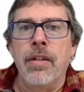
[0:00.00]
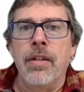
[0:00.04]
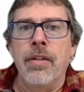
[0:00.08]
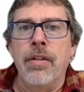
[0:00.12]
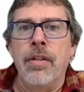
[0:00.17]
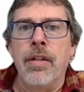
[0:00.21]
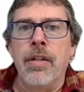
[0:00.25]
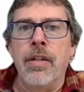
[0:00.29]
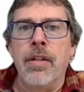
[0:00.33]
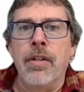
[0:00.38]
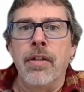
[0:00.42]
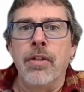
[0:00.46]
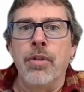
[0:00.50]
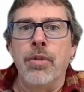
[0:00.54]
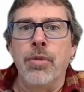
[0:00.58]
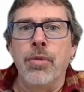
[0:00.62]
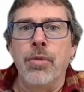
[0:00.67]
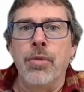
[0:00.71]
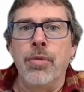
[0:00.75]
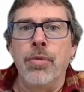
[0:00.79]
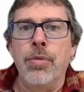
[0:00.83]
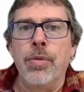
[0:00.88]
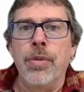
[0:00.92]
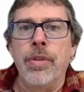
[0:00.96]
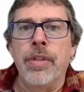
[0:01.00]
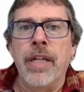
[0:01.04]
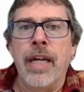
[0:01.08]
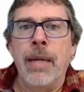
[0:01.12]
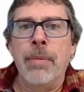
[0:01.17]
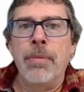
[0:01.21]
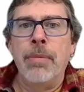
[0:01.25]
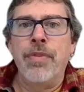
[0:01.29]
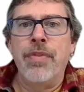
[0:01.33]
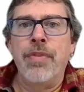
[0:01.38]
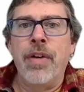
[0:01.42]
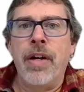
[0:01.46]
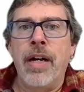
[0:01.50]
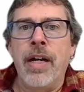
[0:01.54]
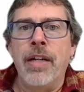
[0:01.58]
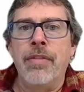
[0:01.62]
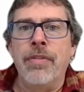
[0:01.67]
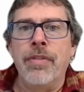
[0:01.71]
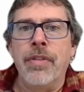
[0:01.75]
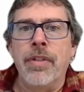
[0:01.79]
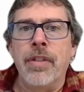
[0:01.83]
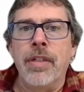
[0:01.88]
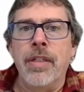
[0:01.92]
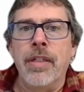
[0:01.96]
to the 2 times 5
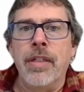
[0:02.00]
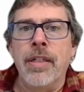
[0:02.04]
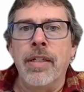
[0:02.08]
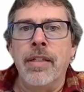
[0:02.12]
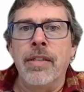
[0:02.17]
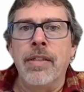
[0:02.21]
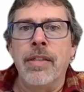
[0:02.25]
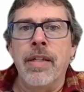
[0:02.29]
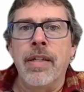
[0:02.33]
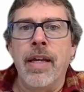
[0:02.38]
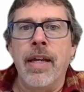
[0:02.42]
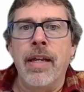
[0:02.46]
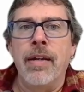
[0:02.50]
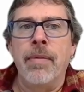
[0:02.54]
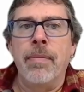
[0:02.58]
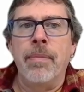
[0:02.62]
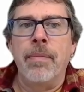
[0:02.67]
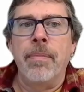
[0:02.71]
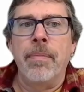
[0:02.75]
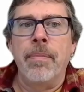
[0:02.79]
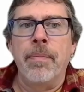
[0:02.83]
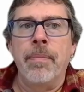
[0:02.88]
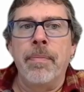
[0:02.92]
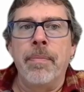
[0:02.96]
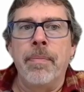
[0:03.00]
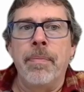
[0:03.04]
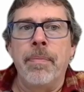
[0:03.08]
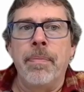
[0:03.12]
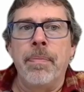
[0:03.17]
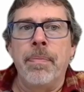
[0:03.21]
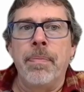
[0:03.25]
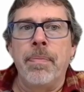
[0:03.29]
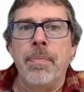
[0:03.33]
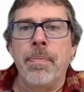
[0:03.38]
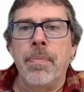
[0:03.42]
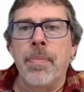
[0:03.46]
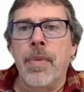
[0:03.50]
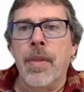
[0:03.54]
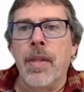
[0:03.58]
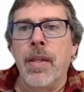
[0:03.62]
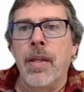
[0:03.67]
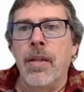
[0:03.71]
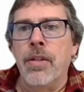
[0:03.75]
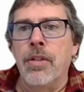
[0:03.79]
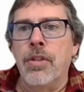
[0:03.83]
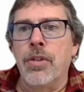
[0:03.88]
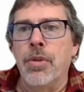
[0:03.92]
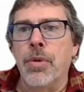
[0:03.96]
is 10.
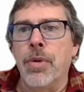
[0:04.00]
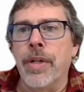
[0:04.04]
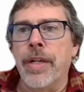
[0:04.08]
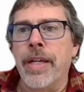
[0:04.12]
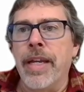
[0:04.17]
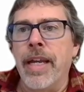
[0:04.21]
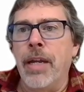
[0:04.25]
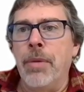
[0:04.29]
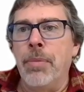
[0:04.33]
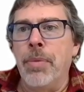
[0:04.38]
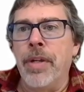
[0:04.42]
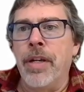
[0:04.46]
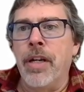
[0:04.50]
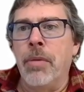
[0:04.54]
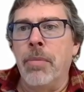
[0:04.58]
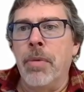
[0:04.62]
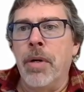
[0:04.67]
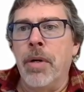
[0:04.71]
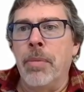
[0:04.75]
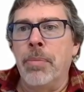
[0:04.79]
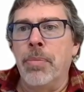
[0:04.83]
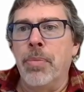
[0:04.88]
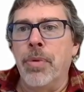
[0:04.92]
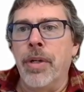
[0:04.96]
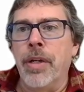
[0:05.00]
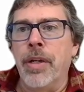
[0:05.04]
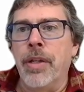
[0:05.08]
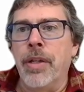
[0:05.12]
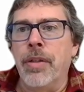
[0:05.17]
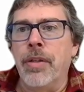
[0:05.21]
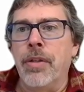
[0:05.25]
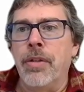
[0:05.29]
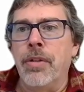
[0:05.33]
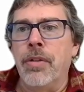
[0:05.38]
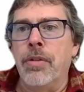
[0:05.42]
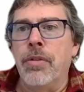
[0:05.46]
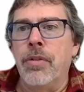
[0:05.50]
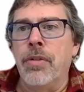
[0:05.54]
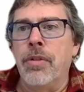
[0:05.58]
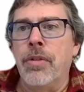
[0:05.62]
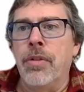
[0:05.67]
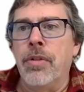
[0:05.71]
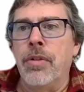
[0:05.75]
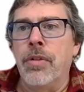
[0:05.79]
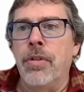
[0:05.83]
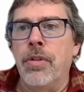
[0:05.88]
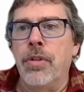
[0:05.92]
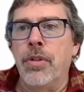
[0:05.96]
So again, we come up with
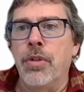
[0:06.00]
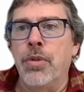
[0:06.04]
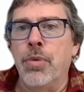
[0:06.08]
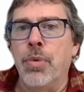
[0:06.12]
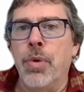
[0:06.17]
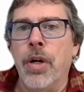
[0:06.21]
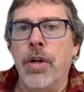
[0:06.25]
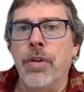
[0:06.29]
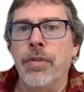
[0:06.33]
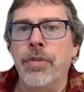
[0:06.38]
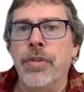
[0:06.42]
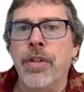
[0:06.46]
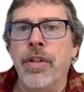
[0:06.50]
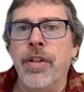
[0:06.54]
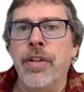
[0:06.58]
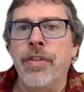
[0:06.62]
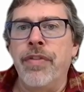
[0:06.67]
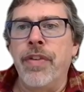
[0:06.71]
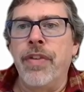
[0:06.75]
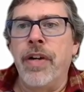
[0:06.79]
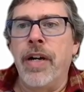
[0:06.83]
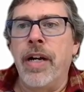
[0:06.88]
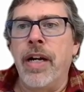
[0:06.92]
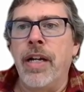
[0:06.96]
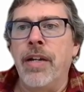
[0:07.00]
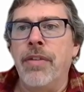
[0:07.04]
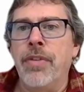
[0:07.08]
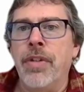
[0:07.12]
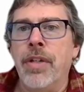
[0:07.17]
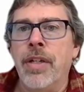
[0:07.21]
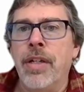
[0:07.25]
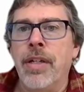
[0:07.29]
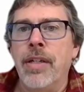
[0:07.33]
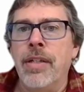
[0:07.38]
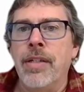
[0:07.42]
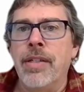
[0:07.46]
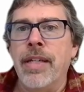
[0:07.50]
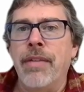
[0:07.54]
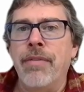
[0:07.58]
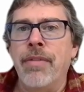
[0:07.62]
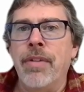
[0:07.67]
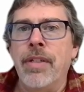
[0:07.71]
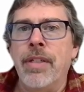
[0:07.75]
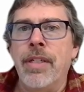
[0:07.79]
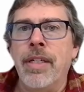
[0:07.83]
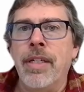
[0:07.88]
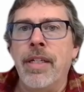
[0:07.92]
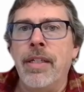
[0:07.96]
12 to the 5,
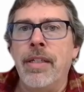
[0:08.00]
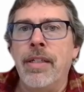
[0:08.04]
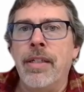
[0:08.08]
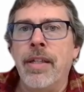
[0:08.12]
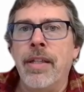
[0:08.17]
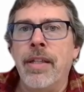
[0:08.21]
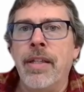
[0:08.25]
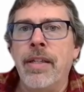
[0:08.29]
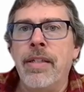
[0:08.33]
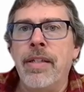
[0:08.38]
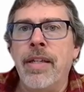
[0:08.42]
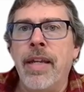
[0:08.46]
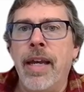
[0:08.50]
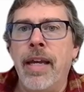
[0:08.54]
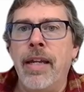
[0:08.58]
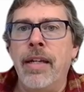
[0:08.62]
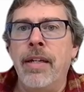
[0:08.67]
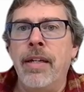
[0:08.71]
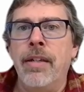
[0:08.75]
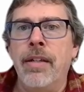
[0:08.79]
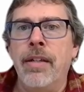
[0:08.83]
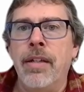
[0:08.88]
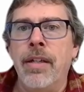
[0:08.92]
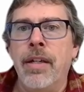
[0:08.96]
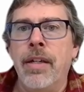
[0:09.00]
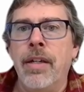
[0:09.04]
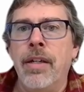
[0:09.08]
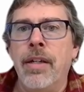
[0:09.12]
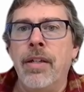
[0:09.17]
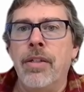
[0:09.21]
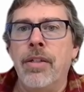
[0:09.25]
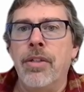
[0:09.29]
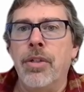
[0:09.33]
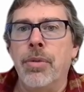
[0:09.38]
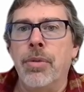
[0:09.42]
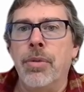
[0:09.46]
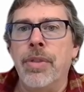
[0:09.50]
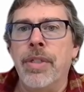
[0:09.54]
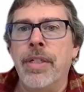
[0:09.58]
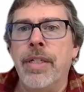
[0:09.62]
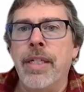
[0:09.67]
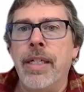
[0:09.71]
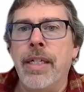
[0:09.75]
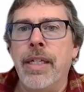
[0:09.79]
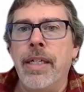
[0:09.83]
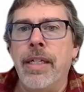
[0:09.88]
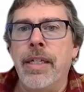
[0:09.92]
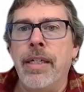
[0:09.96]
17 to the 10. So
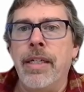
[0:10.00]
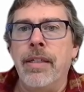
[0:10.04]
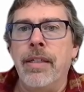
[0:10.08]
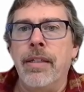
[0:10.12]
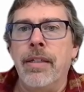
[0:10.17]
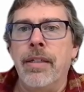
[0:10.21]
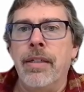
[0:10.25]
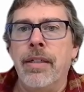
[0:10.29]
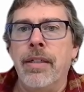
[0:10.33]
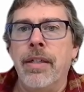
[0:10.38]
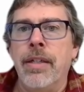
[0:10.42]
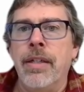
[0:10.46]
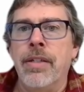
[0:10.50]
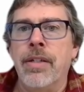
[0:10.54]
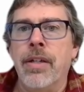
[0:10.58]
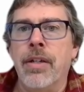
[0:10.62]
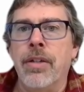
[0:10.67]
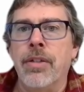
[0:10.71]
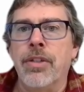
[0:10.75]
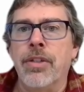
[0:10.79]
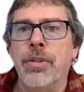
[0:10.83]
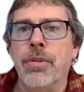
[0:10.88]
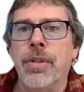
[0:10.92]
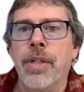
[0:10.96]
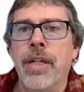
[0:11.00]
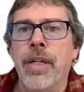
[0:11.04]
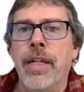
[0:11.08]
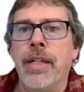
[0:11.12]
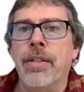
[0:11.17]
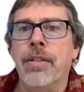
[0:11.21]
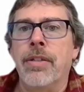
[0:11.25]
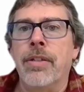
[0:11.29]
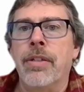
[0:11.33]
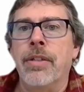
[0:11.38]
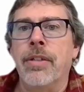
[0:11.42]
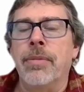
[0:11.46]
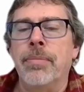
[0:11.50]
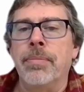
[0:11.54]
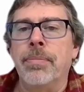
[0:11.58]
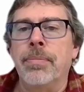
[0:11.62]
D is also an answer.